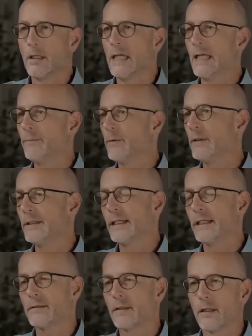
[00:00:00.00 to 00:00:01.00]
It
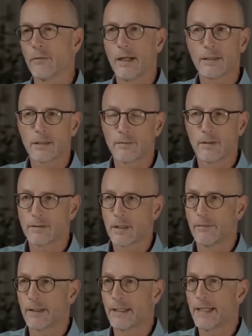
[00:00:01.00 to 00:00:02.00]
predicts aggressiveness
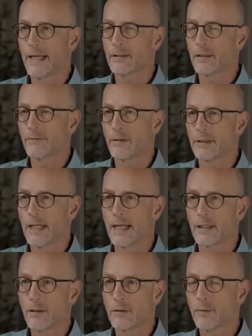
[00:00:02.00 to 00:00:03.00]
of a cancer if you're
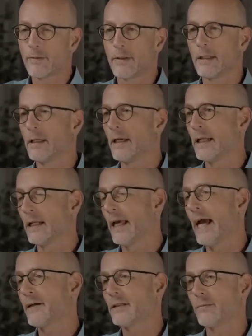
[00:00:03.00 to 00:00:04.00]
diagnosed with it, and it
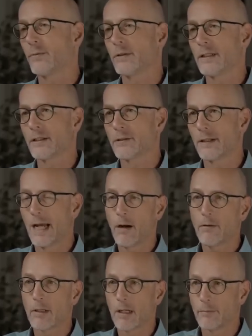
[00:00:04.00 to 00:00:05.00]
actually predicts your
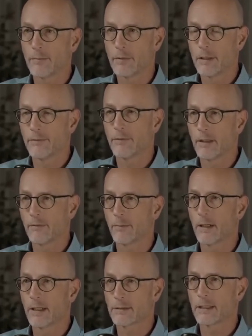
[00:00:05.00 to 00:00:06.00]
outcome if you have a
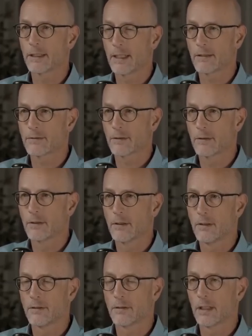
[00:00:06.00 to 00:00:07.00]
prostate cancer.
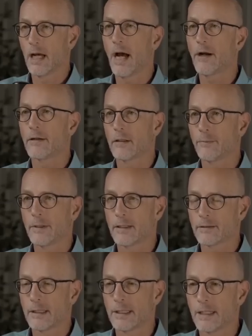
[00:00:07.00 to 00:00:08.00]
So the higher your
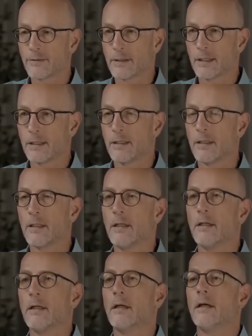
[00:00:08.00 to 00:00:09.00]
PSA density,
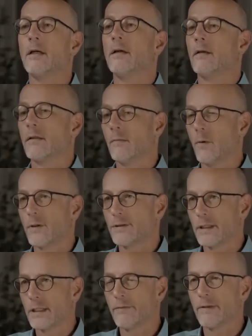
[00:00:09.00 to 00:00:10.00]
the more
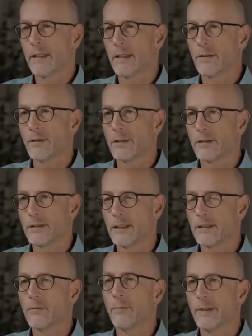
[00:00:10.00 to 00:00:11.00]
significant your
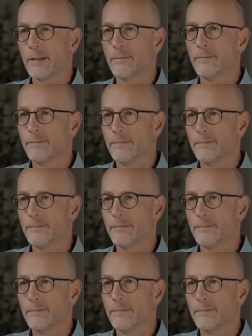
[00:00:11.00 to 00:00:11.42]
disease will be.